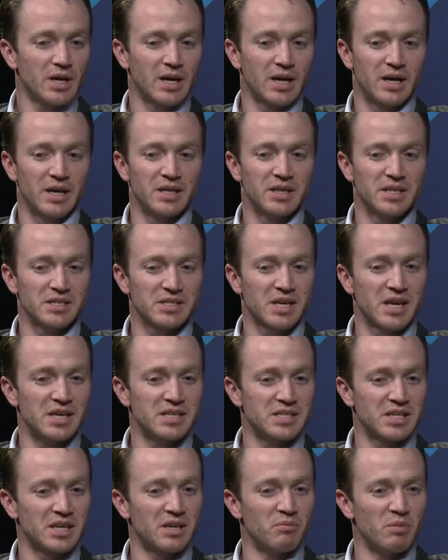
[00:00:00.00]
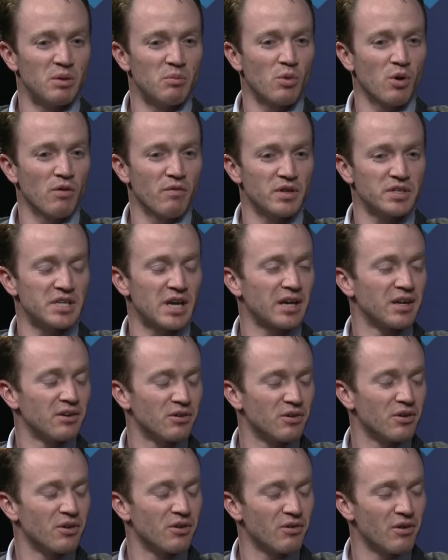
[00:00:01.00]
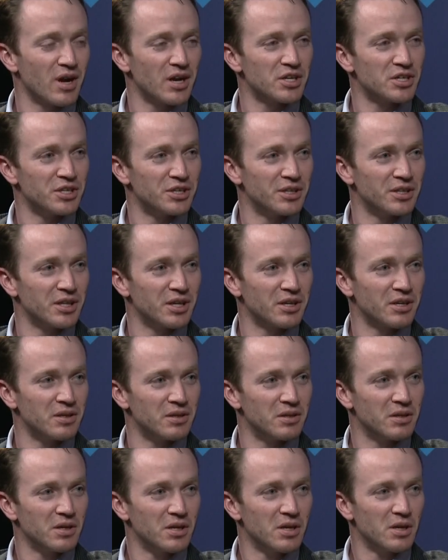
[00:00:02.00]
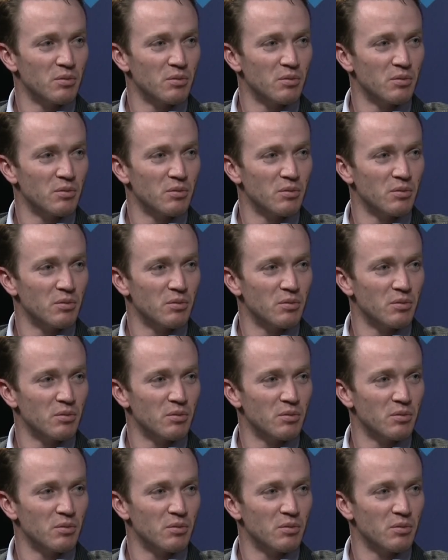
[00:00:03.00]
uh, in this case it can be more of a technical correction and they can